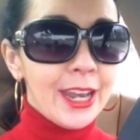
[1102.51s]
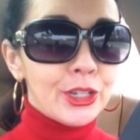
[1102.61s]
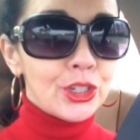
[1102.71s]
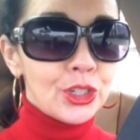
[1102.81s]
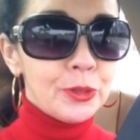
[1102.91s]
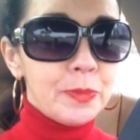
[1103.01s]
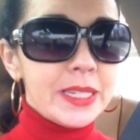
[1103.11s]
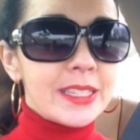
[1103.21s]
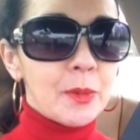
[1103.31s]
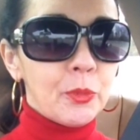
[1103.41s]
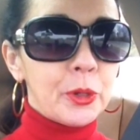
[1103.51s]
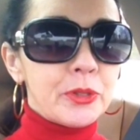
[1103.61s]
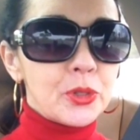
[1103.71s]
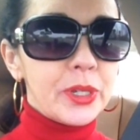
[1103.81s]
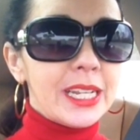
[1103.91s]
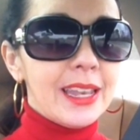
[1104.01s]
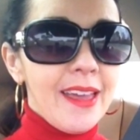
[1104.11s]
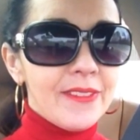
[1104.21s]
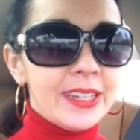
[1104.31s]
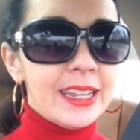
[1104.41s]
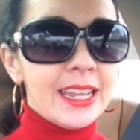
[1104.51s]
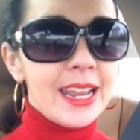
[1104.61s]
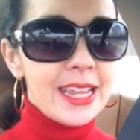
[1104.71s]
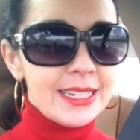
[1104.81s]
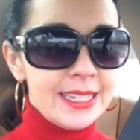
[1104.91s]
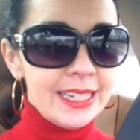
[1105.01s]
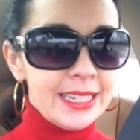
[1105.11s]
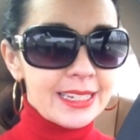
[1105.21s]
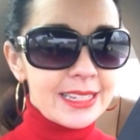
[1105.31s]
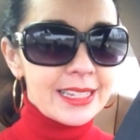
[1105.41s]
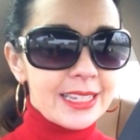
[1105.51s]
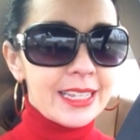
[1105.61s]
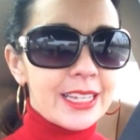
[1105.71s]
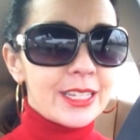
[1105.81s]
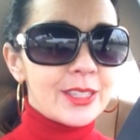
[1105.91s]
and it should be somewhere between 11 and 18.